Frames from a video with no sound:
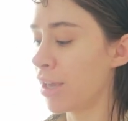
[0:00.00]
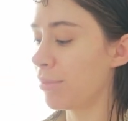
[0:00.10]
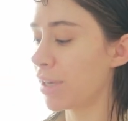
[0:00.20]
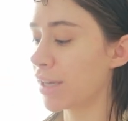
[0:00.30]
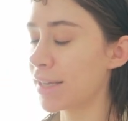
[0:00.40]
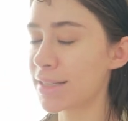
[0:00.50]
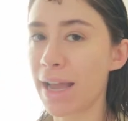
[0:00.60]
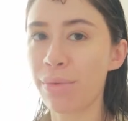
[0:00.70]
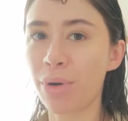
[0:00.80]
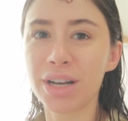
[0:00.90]
because
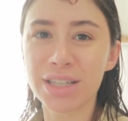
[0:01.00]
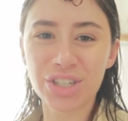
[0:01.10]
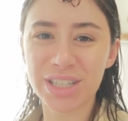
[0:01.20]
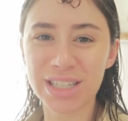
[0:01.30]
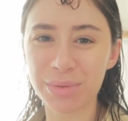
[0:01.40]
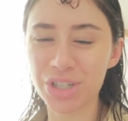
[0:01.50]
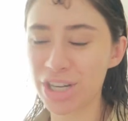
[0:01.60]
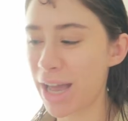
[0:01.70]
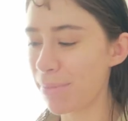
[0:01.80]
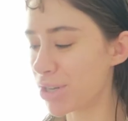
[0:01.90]
I want to just switch
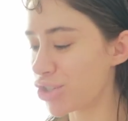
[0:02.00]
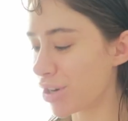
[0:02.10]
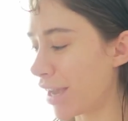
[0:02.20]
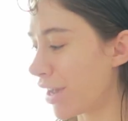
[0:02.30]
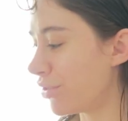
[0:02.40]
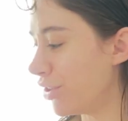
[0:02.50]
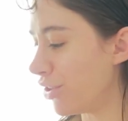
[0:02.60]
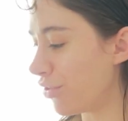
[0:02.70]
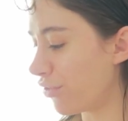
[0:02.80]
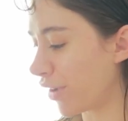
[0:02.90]
it up and try out new